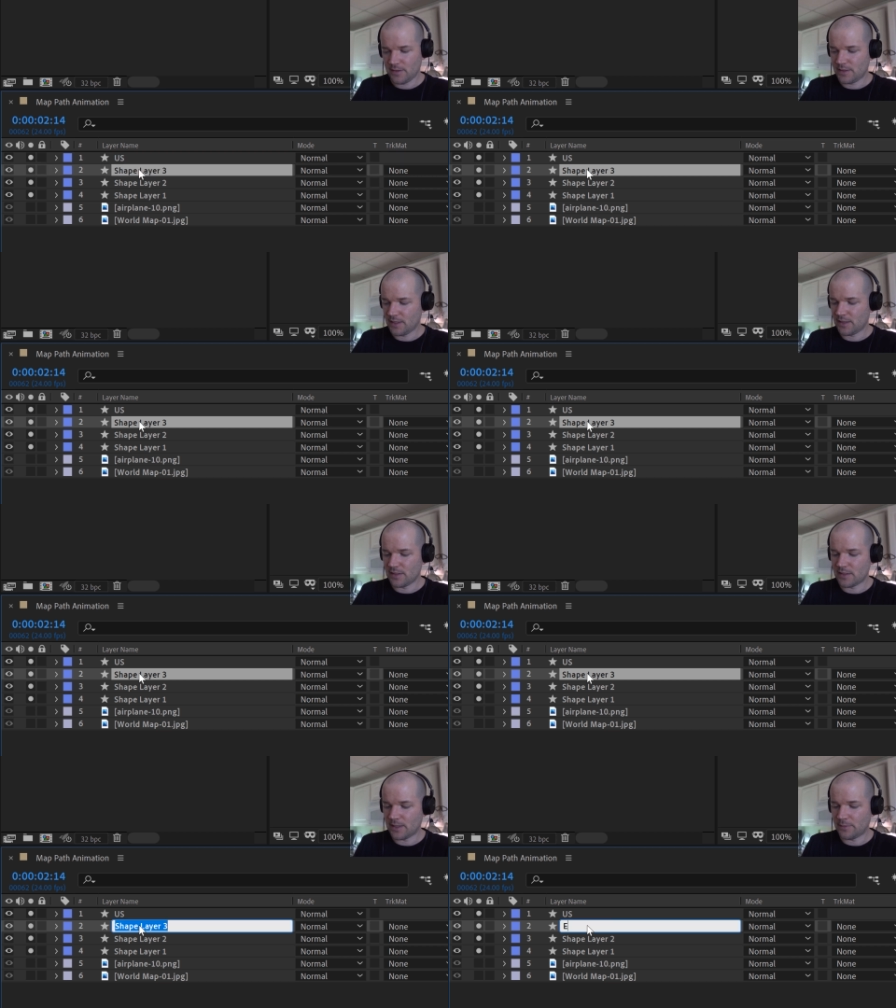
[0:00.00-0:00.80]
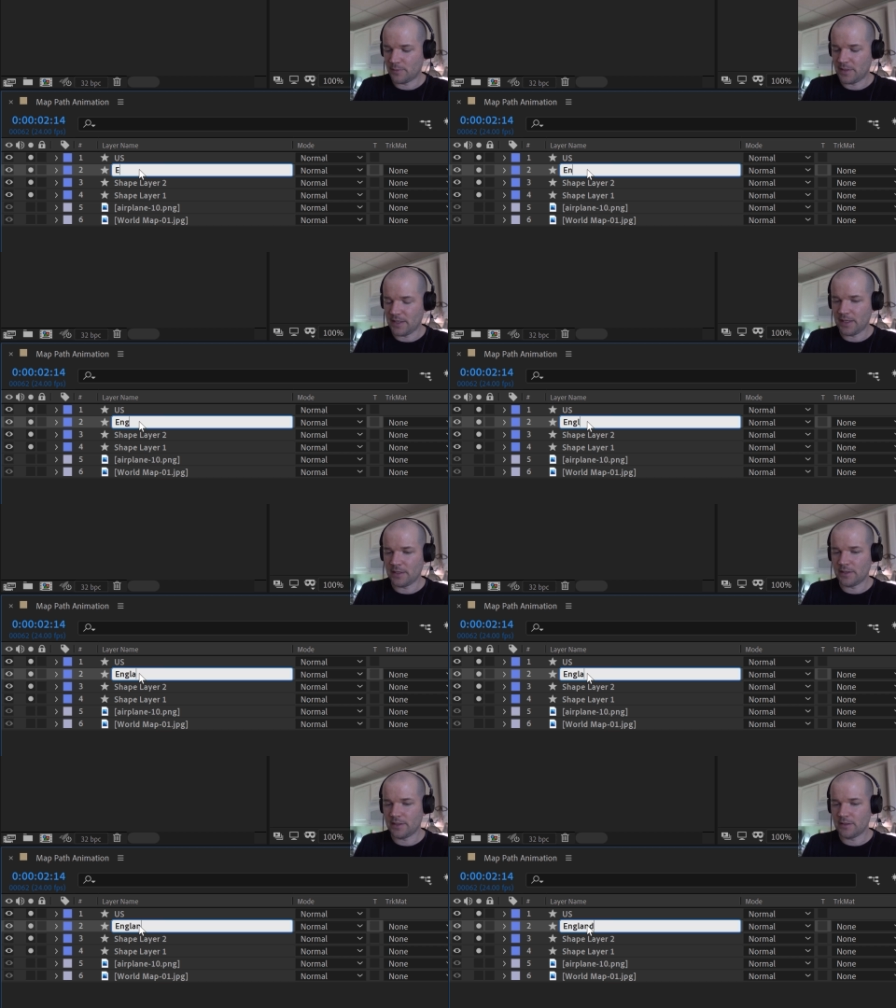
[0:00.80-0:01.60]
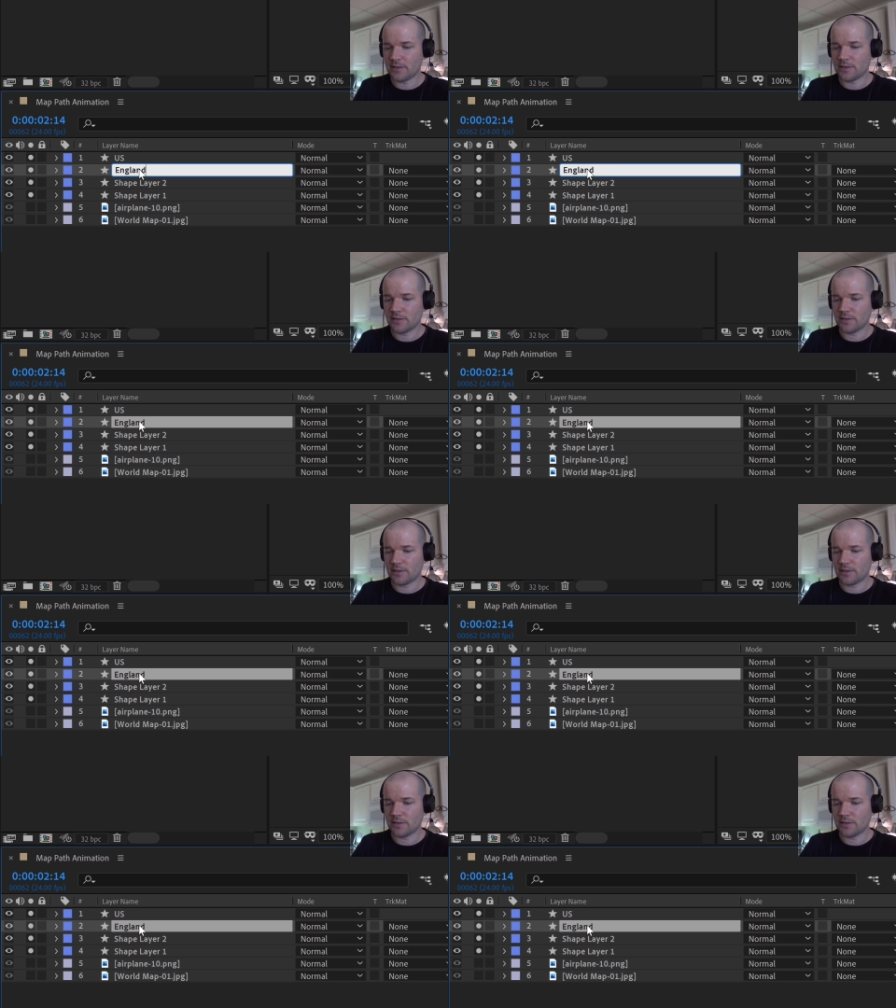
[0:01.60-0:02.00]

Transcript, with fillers: Second stop will be England.